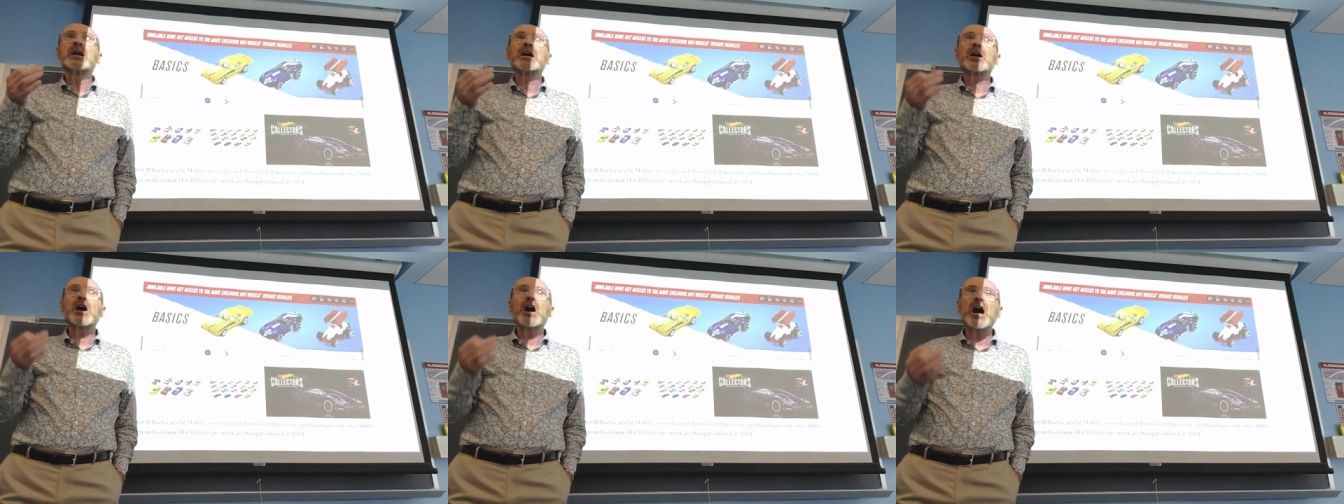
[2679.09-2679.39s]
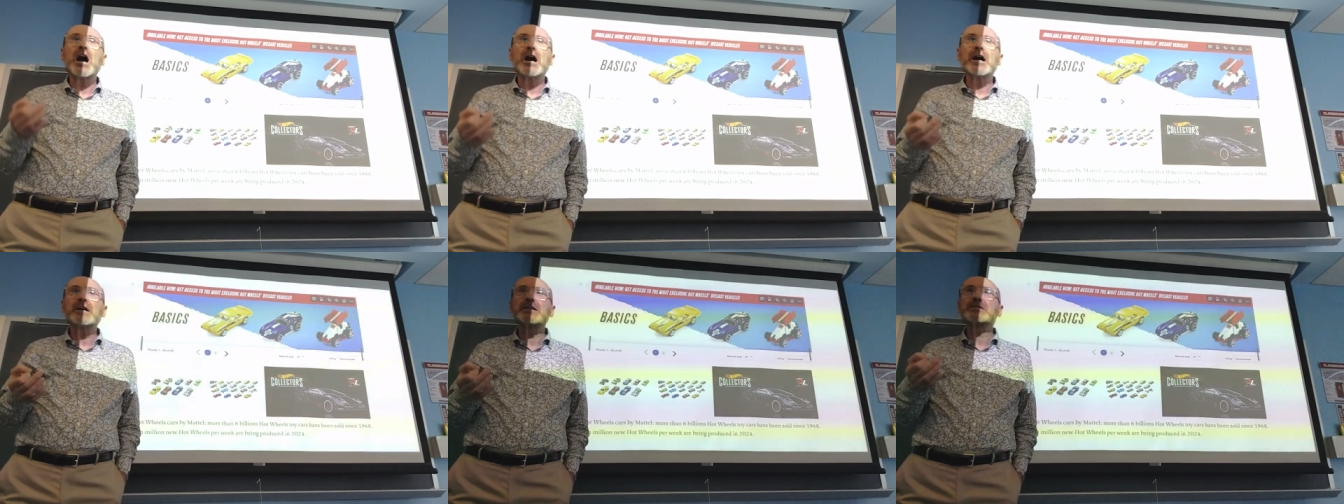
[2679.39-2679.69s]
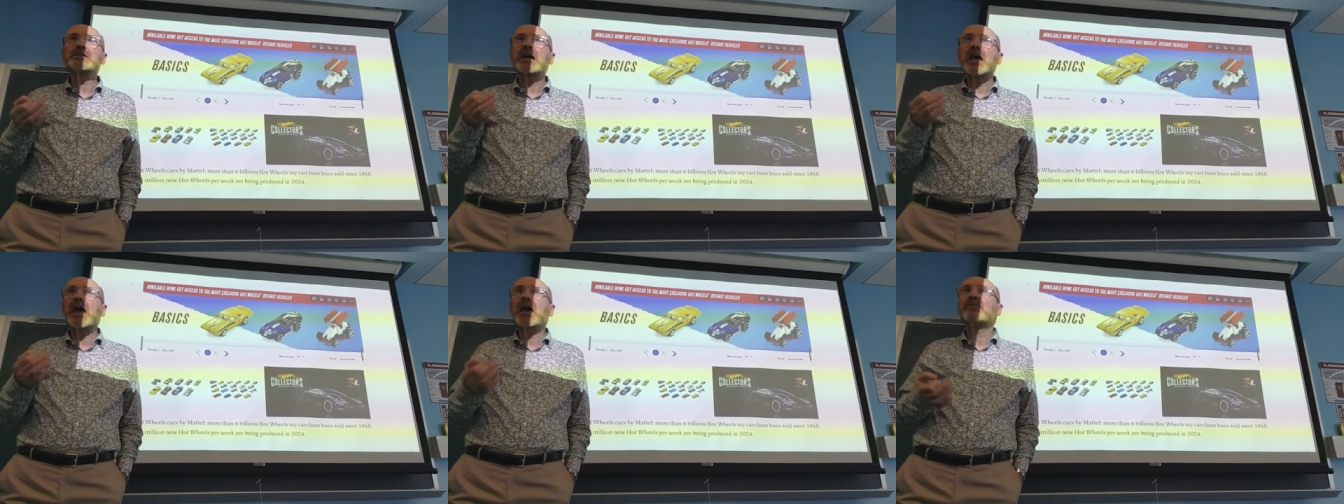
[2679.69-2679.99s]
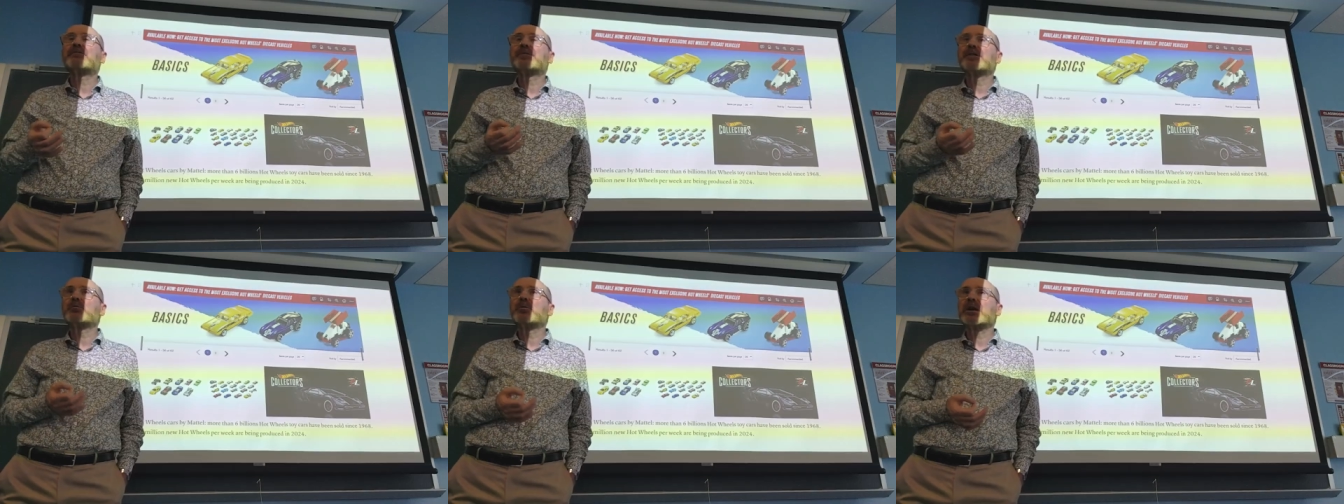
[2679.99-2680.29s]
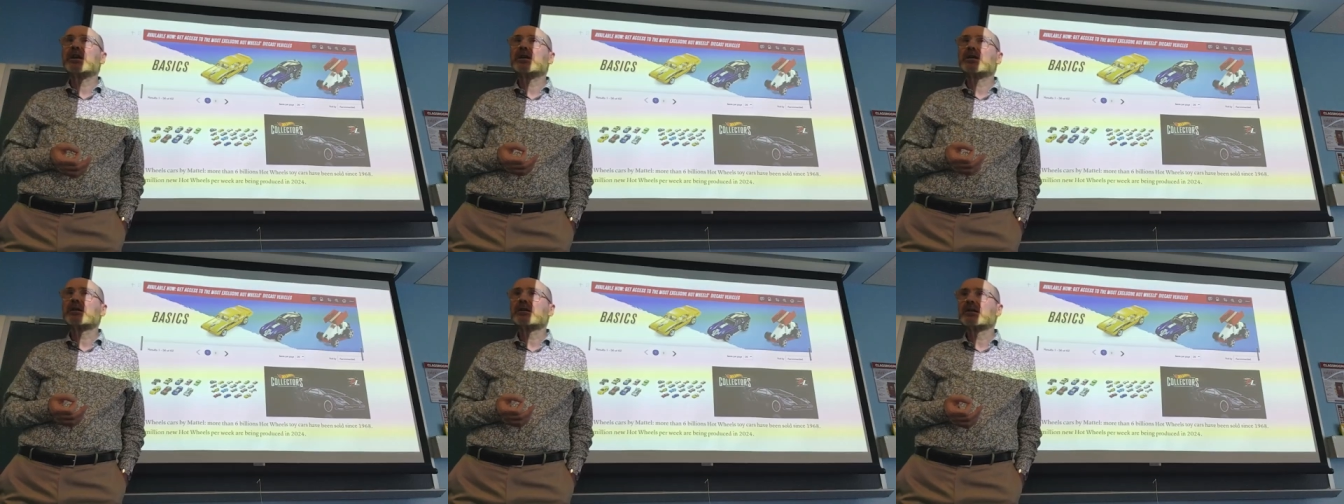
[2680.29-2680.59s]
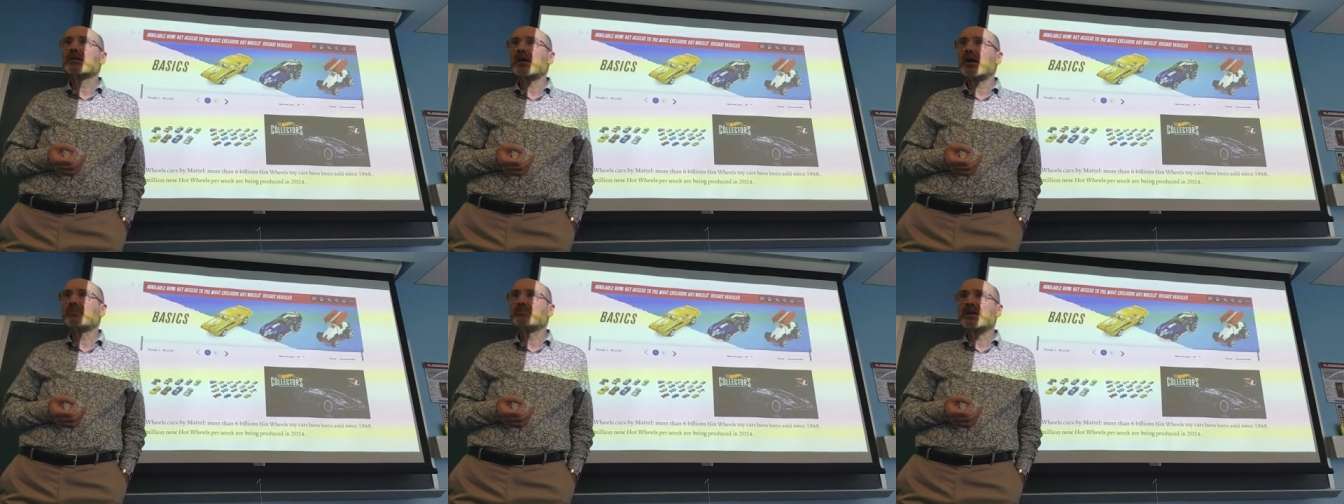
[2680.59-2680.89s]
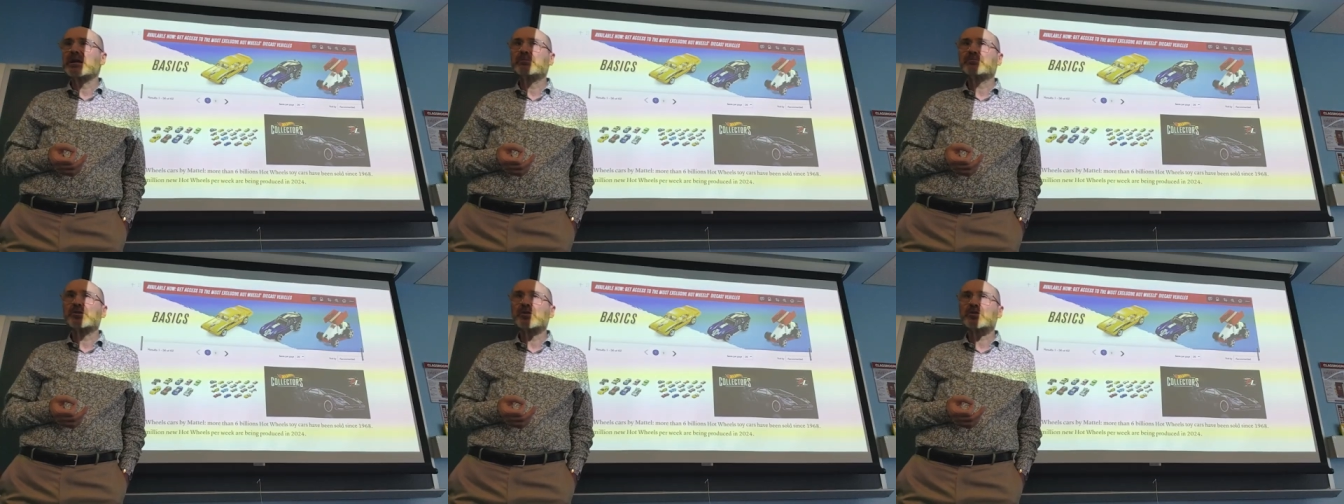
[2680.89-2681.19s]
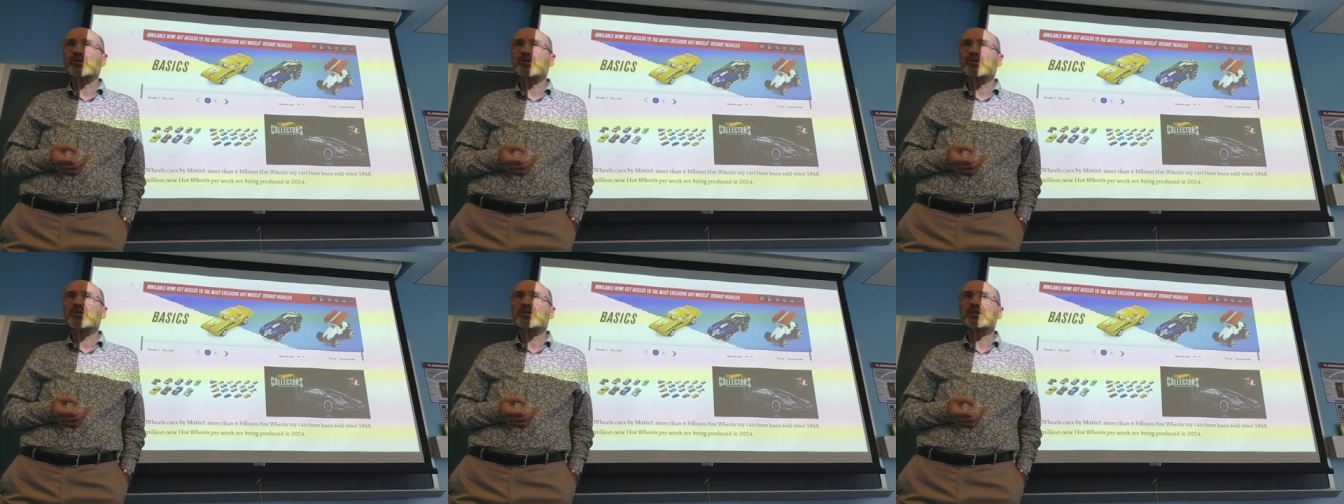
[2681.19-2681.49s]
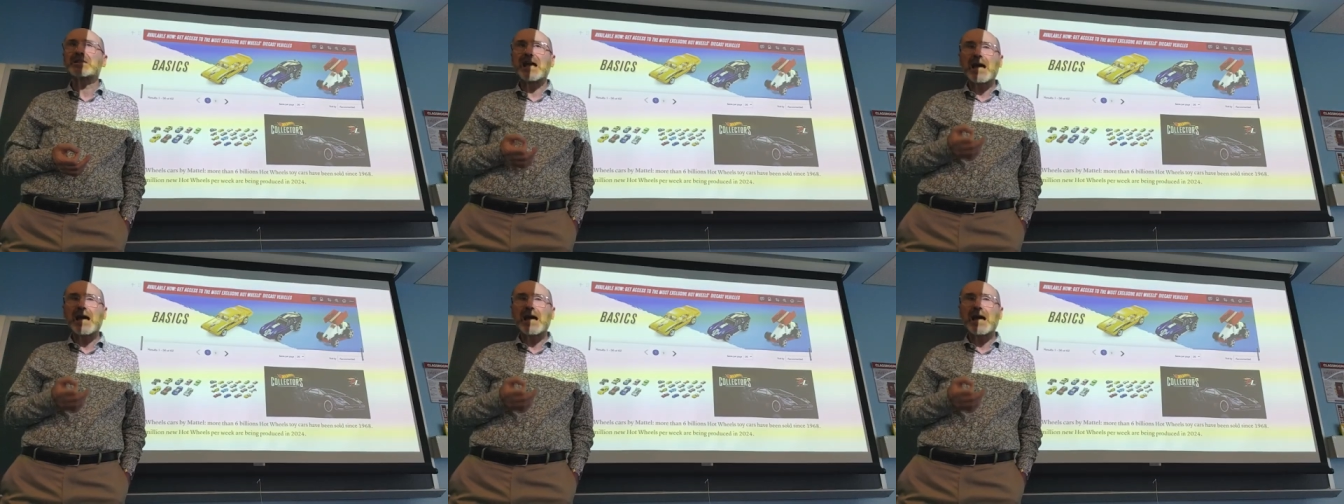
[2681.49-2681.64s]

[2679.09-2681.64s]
cars every week are being produced.